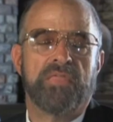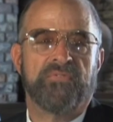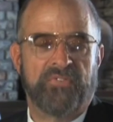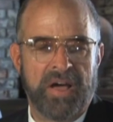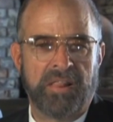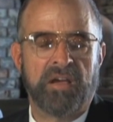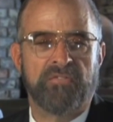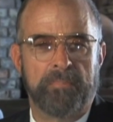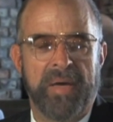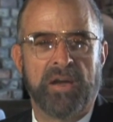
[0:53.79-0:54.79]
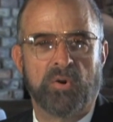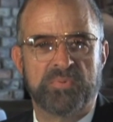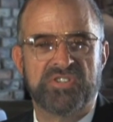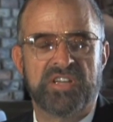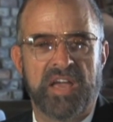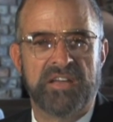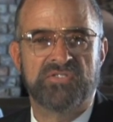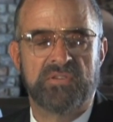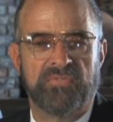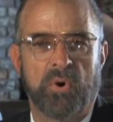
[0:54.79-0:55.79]
The filing of a bankruptcy
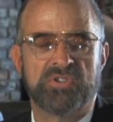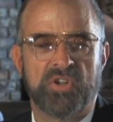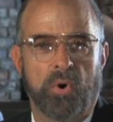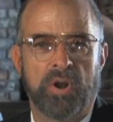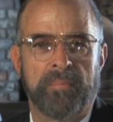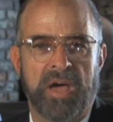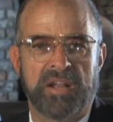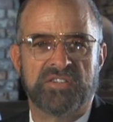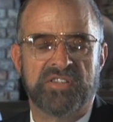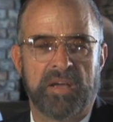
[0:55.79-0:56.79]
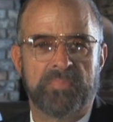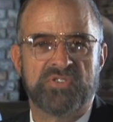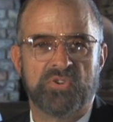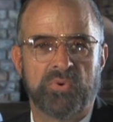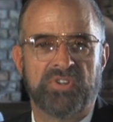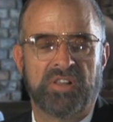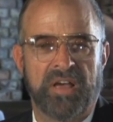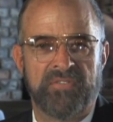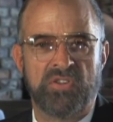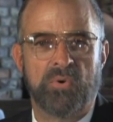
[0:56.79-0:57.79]
case invokes an automatic stay pursuant to
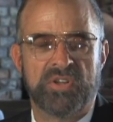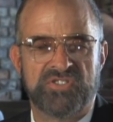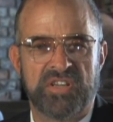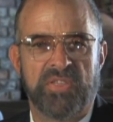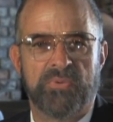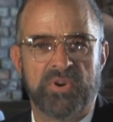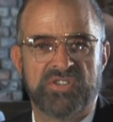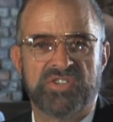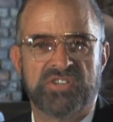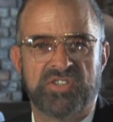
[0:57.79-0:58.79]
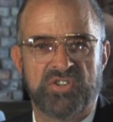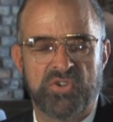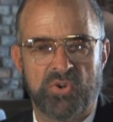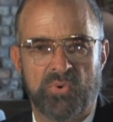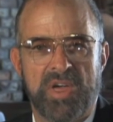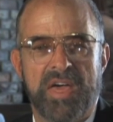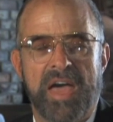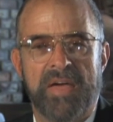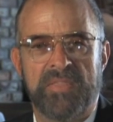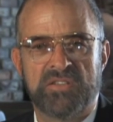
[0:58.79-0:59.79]
11 U.S.C. 362,
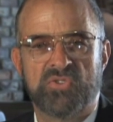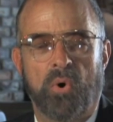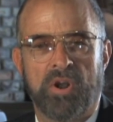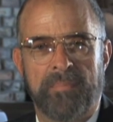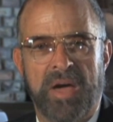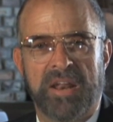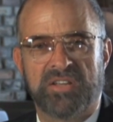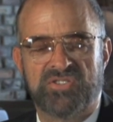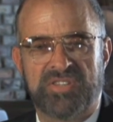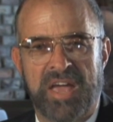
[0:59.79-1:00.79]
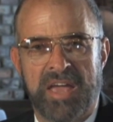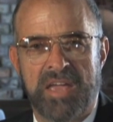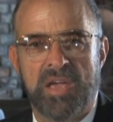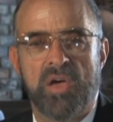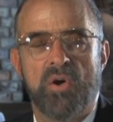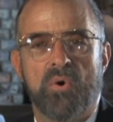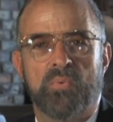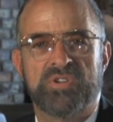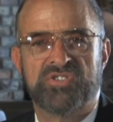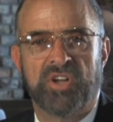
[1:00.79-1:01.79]
and this automatic stay
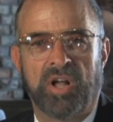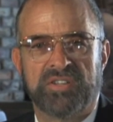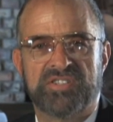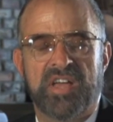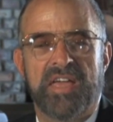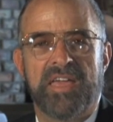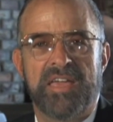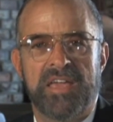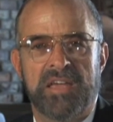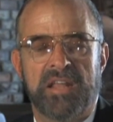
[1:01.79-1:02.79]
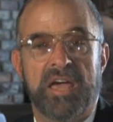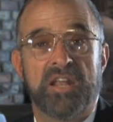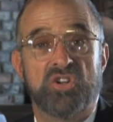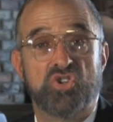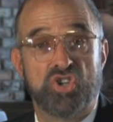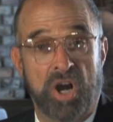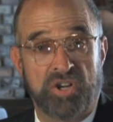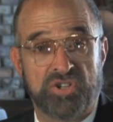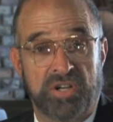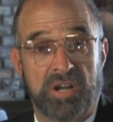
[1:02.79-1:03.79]
results in an injunction